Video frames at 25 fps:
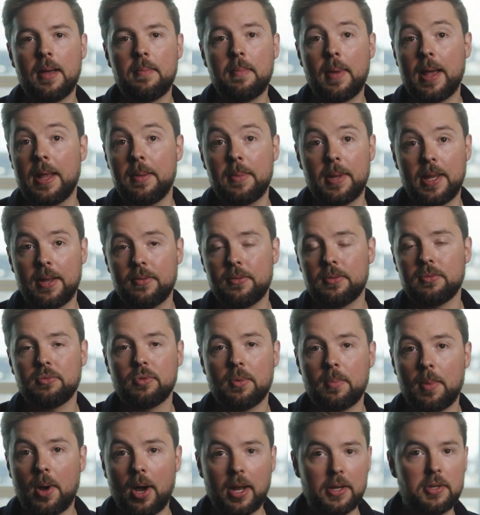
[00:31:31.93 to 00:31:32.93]
maybe even
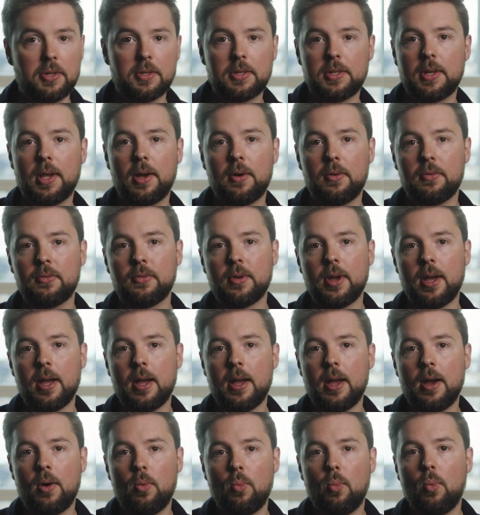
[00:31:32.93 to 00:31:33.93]
remind yourself
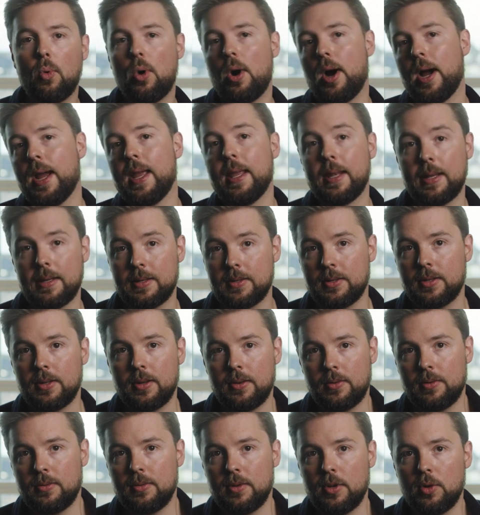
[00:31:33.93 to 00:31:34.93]
why it is you,